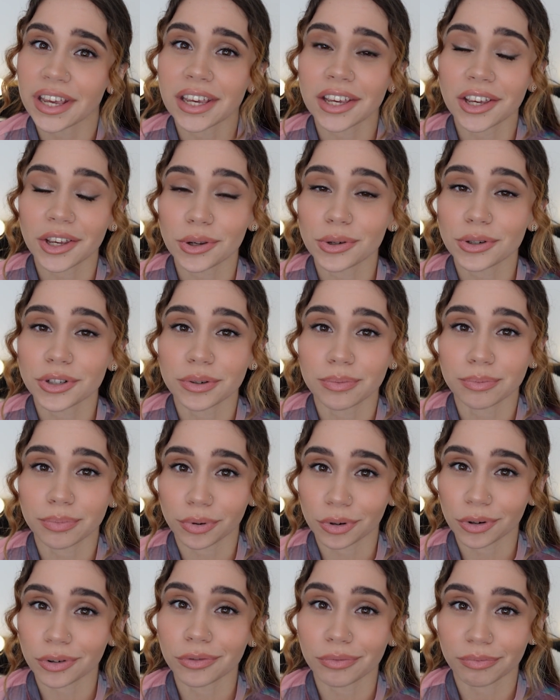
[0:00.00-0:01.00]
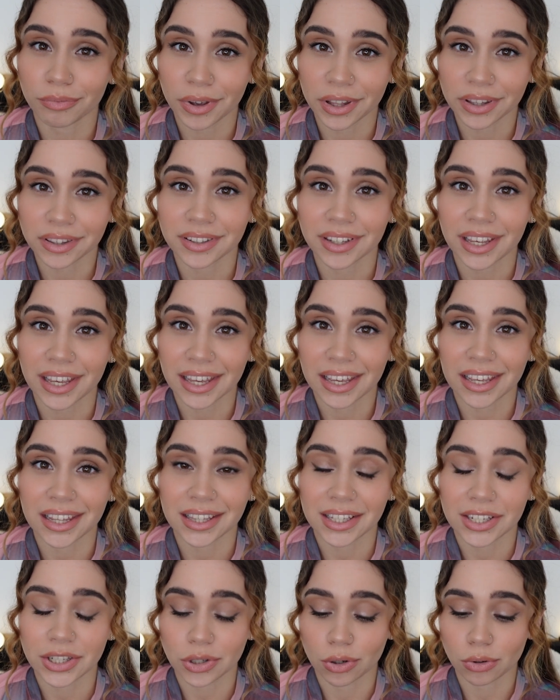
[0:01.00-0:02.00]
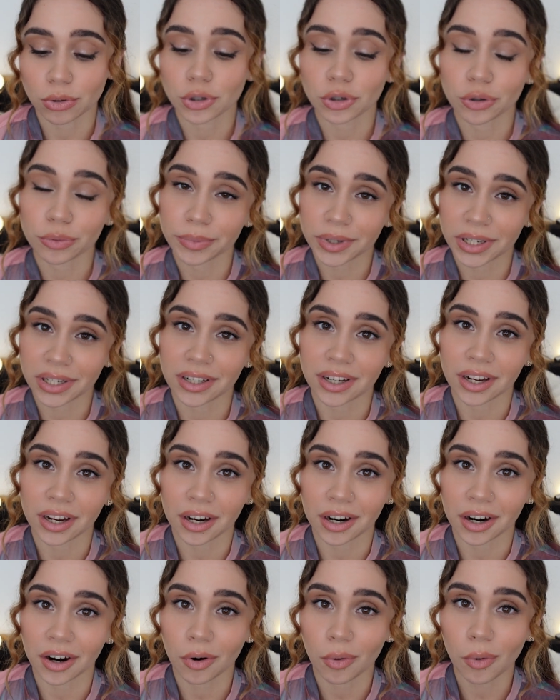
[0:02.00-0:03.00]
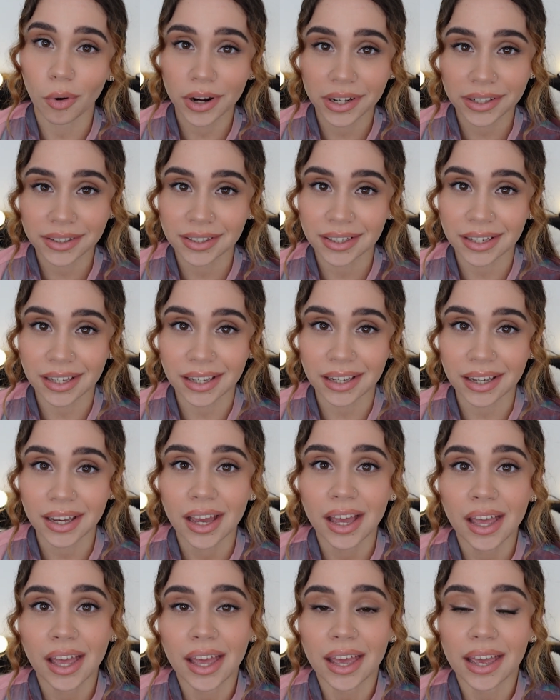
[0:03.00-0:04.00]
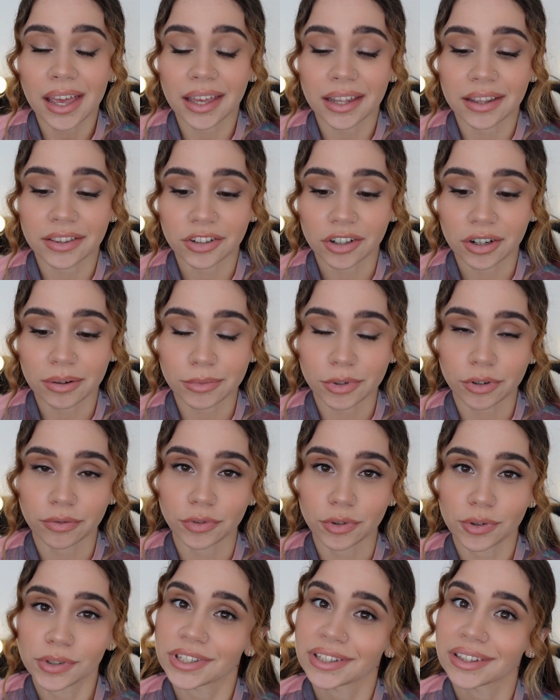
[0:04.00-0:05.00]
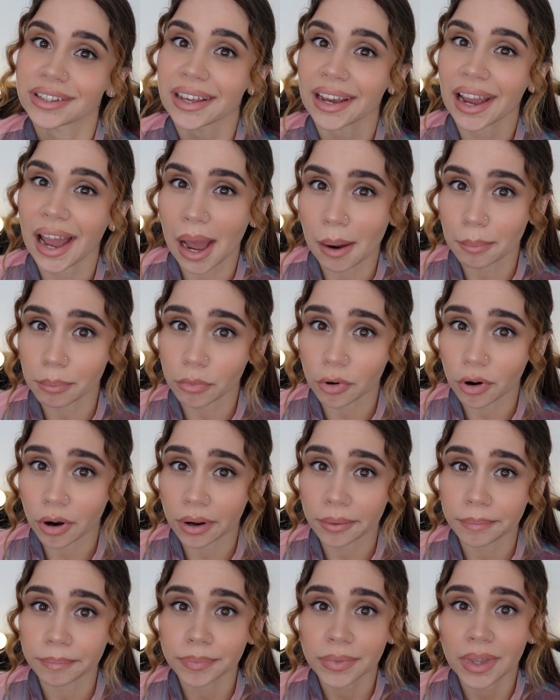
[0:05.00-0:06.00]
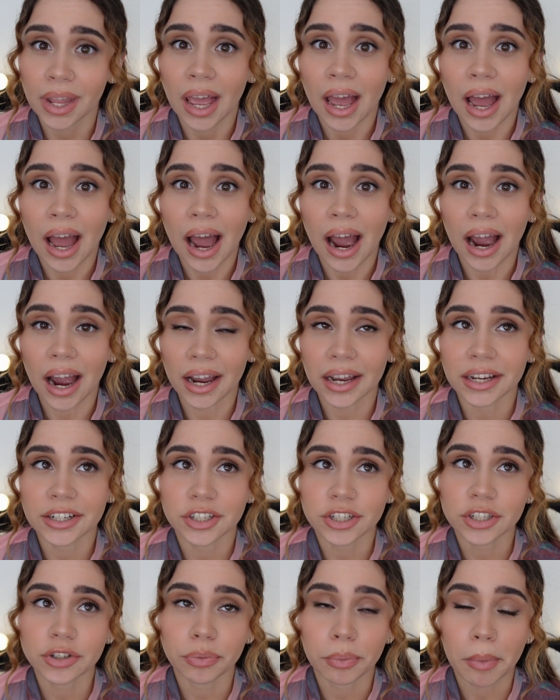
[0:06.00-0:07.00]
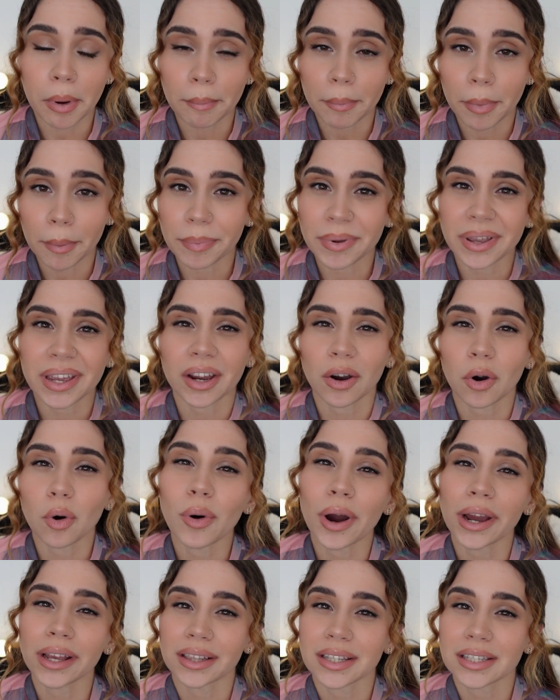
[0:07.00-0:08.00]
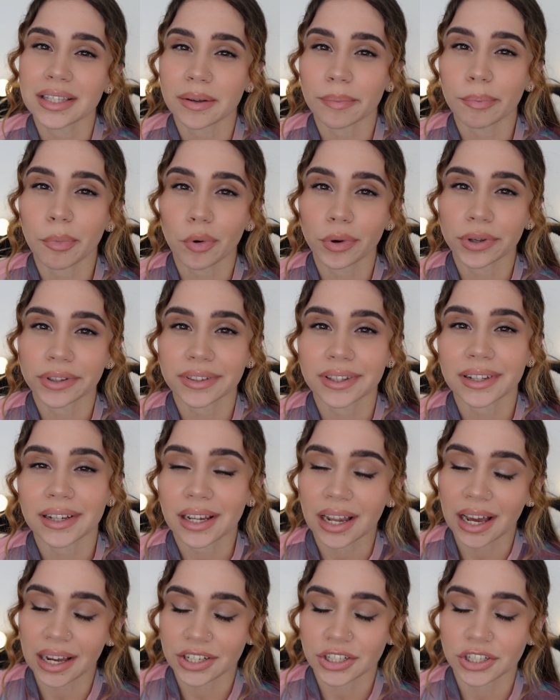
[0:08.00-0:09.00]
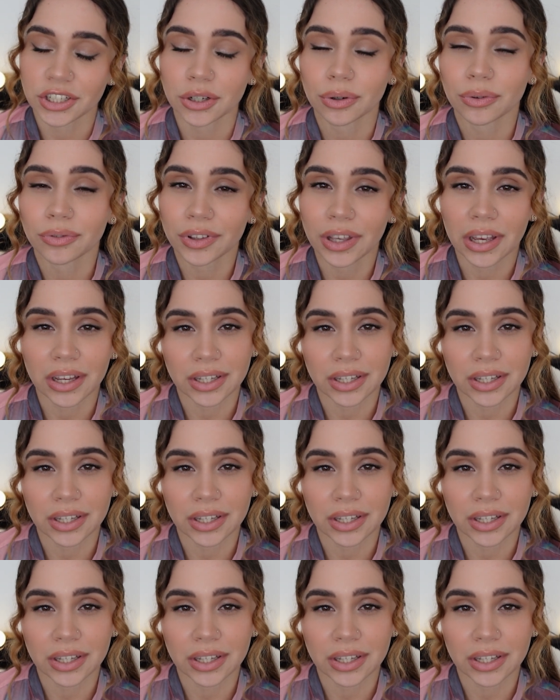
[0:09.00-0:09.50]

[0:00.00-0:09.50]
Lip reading: a huge improvement in the social media quality in terms of using the camera. I just remember being quite disappointed last year with the